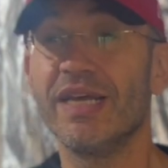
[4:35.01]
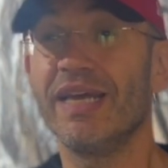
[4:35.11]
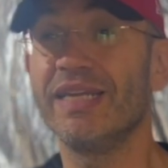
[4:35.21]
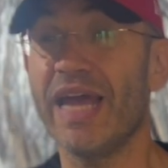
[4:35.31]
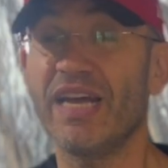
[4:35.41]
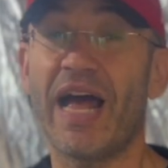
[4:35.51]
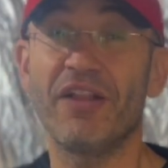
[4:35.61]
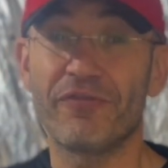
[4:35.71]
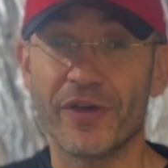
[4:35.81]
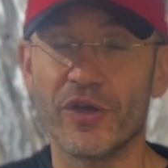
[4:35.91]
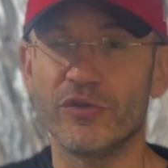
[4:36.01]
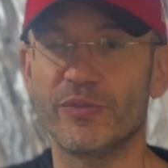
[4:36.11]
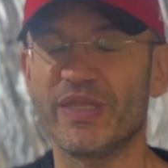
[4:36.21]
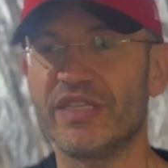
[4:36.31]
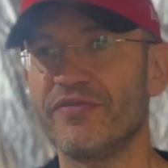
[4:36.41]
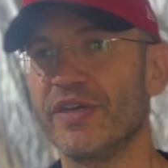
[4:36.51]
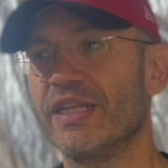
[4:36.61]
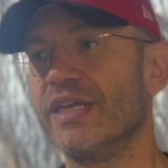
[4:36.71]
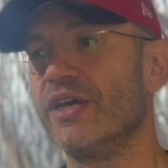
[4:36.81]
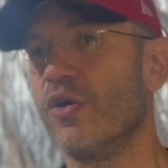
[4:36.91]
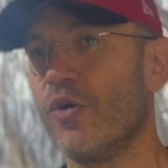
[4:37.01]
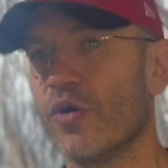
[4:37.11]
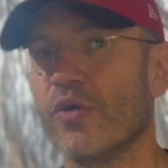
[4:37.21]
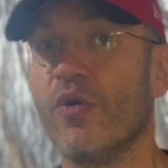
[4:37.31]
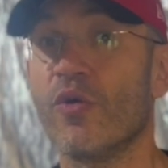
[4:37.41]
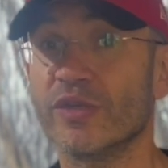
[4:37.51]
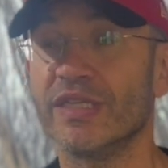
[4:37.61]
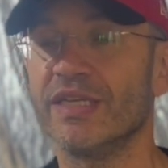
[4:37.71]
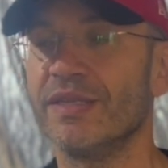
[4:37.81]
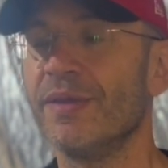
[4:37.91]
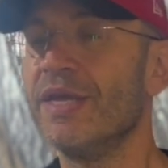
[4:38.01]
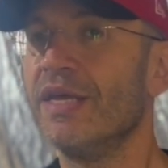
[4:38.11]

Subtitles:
alpha-O specifically, or hordenine.